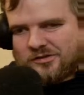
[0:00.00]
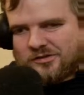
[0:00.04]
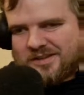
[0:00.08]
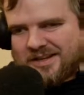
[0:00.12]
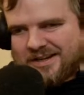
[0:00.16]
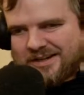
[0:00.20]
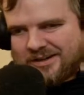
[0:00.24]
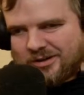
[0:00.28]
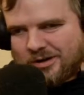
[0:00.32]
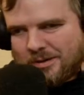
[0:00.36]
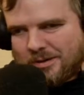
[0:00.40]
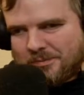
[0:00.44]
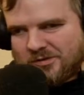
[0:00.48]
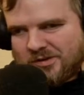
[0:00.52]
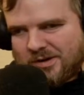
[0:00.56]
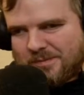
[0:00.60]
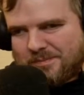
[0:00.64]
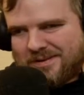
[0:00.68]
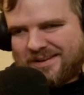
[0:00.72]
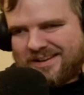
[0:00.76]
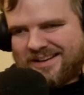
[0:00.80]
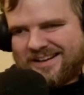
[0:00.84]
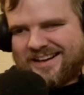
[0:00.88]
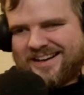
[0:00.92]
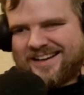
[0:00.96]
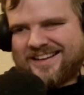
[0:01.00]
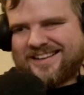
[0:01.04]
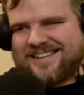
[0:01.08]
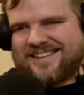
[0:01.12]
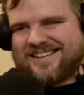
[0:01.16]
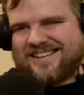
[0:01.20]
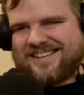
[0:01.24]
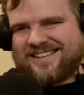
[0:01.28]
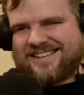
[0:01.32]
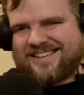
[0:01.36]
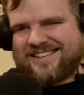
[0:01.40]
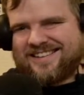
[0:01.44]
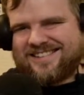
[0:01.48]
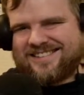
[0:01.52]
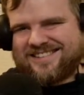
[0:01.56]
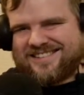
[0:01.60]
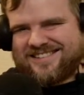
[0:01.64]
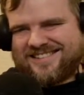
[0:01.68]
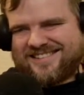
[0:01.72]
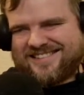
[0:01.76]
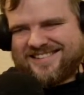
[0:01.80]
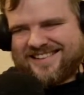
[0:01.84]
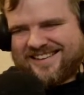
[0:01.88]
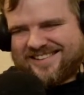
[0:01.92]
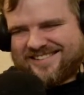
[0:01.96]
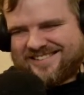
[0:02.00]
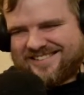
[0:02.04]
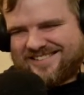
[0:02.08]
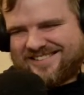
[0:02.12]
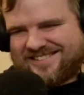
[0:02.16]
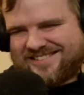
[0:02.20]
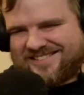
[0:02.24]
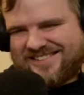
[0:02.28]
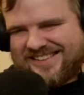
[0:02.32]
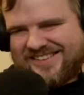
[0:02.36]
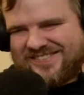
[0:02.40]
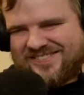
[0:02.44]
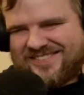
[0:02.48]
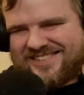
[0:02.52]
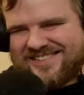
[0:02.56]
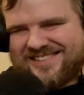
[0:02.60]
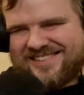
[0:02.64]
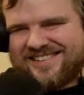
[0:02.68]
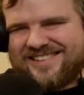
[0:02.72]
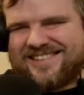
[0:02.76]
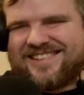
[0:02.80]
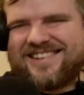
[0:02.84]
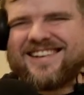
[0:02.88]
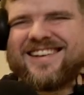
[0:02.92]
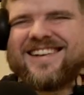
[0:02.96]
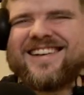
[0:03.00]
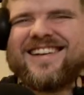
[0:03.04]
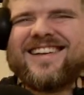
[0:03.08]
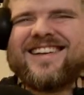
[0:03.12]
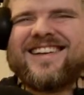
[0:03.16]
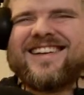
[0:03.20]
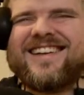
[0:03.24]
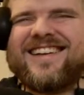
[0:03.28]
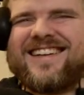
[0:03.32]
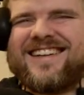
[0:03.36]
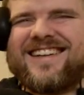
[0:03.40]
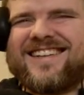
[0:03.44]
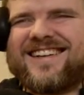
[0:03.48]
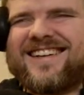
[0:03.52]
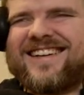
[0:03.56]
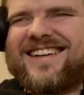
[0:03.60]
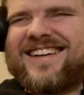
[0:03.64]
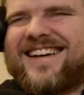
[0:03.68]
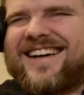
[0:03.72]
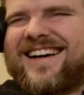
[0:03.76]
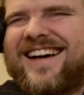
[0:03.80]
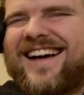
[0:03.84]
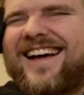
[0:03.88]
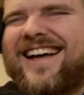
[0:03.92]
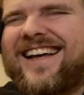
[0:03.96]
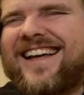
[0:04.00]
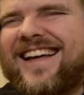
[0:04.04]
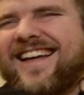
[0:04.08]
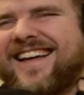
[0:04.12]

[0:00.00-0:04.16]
thing comes up a lot in Xerxes stream. So your